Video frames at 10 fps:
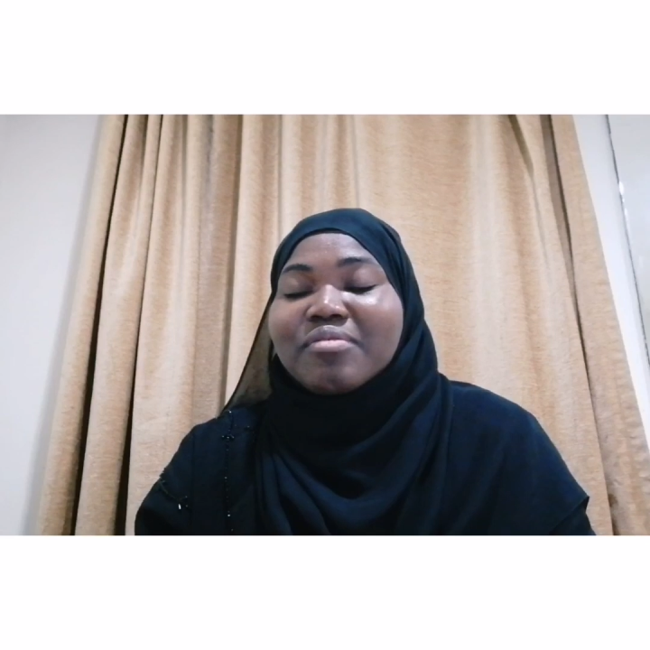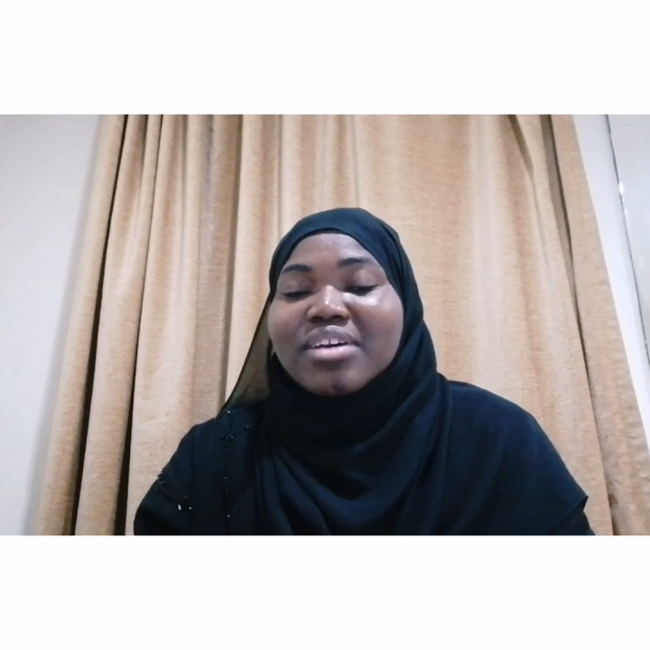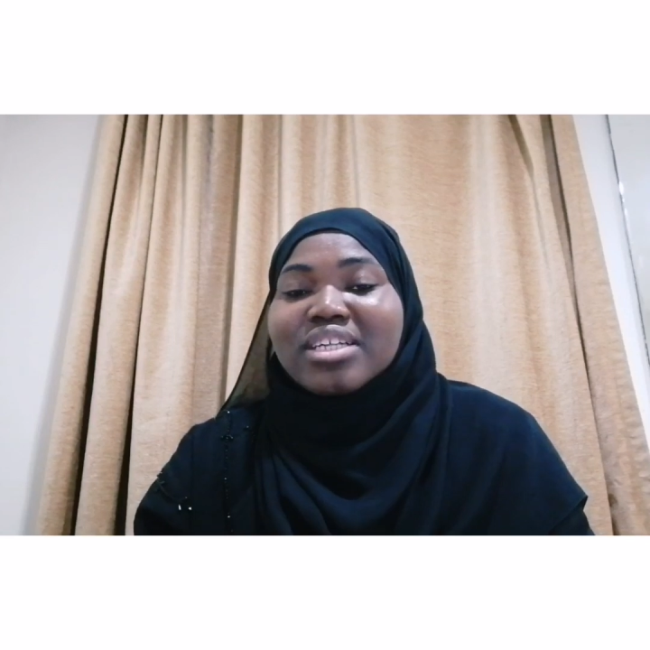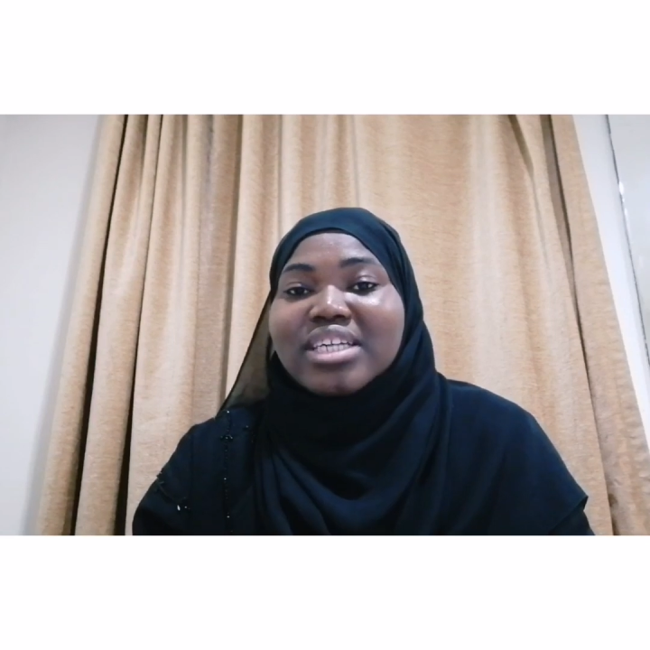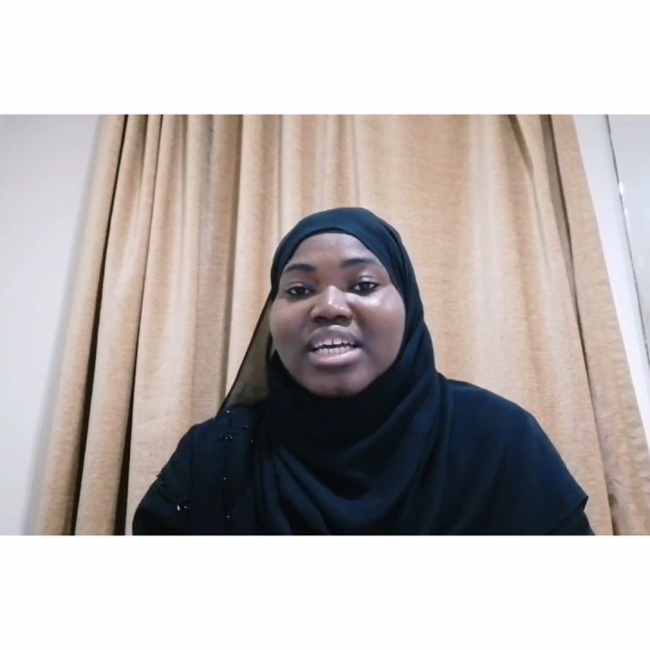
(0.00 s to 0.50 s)

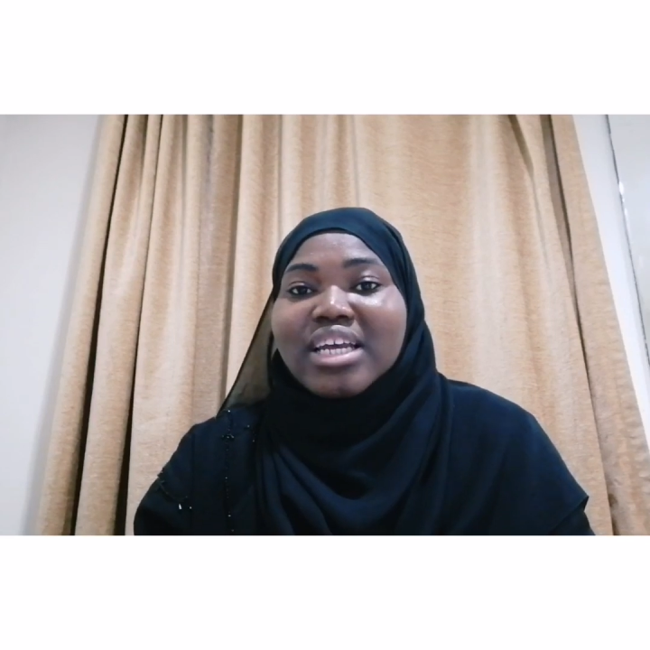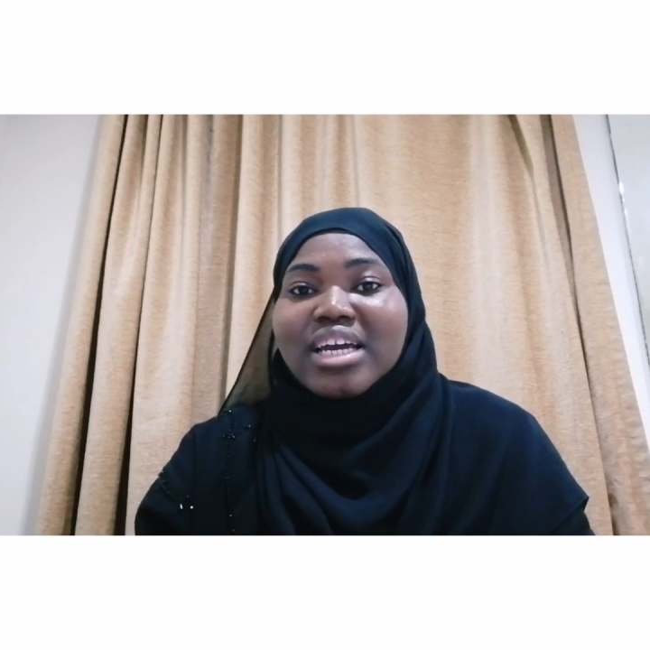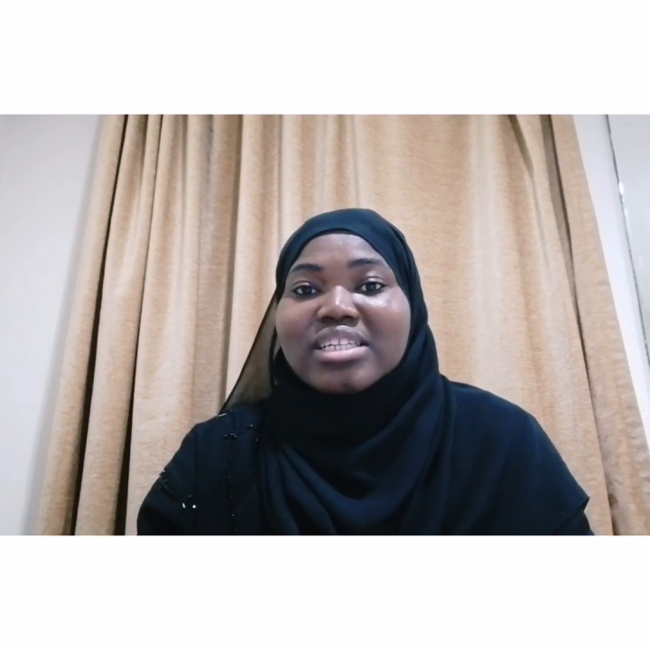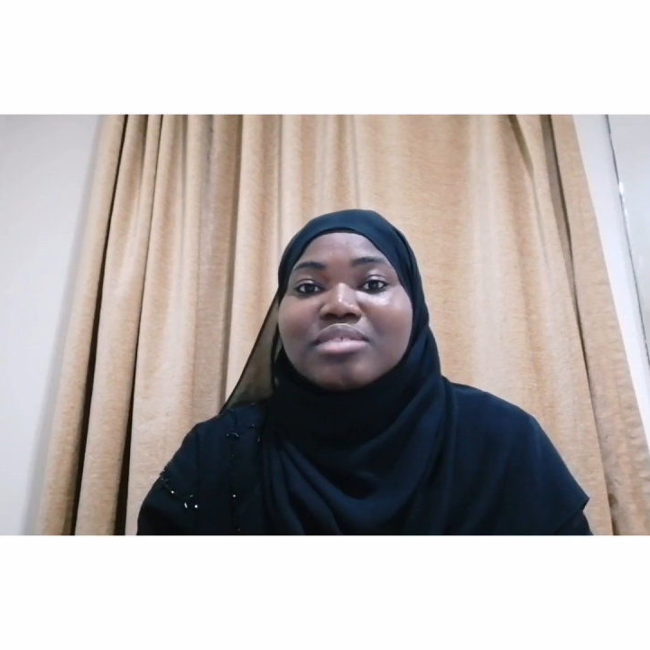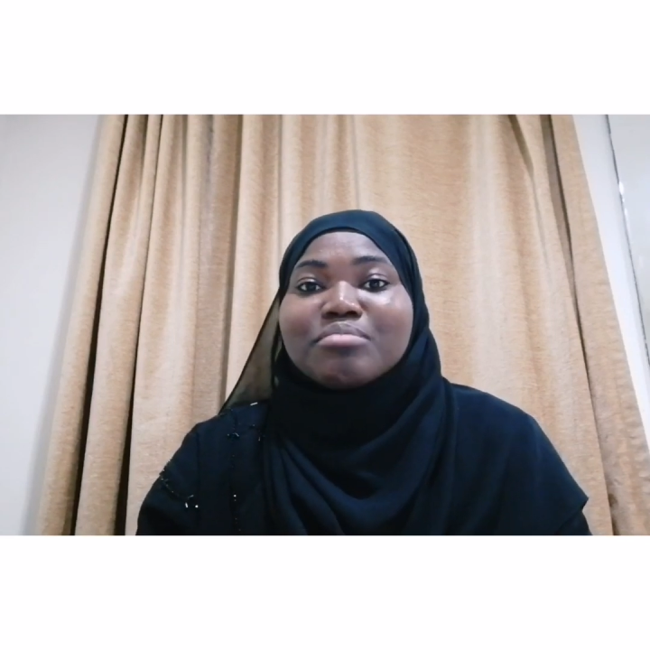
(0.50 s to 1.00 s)
face and
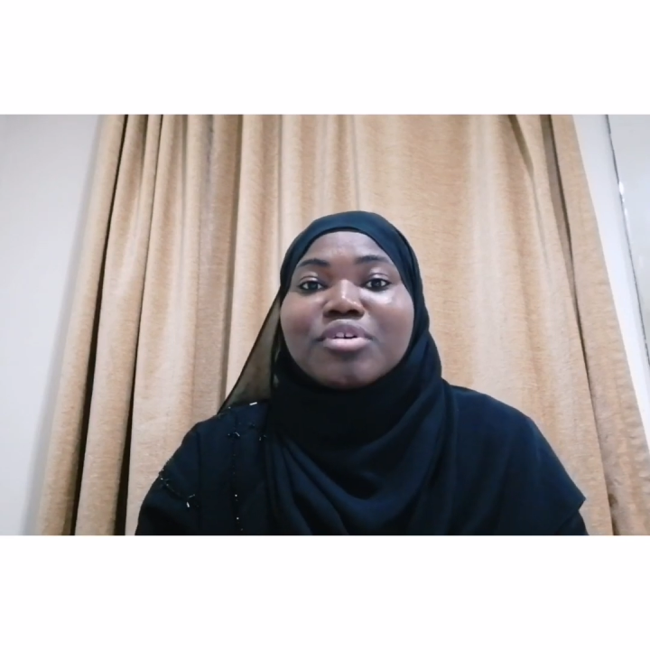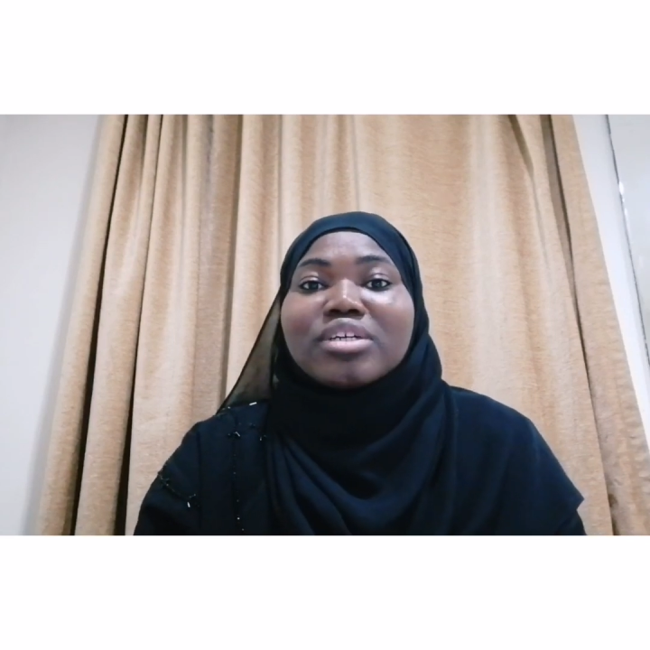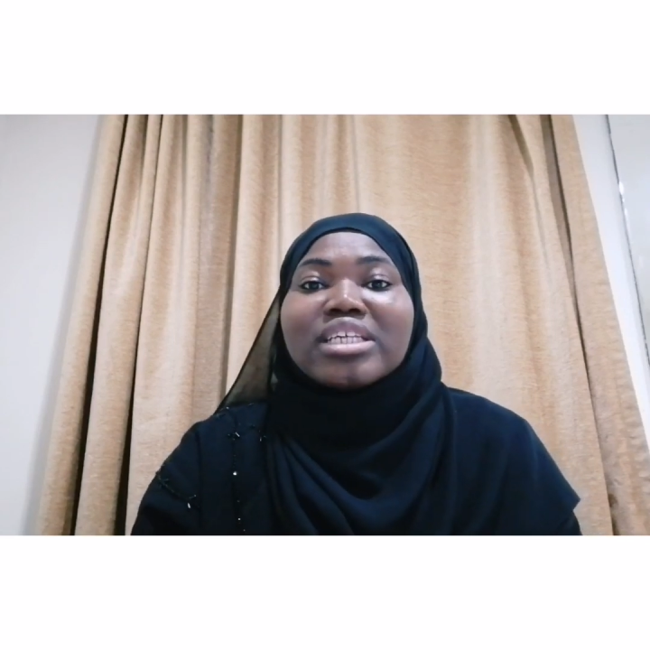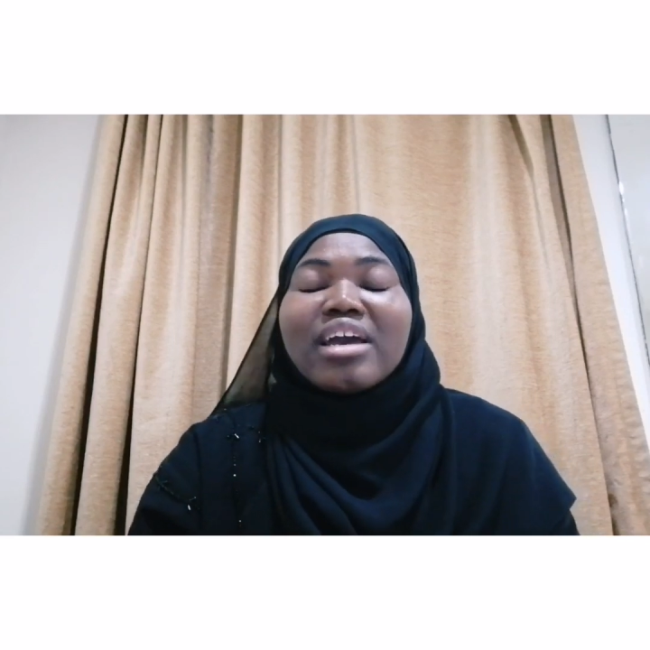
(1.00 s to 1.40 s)
hands, but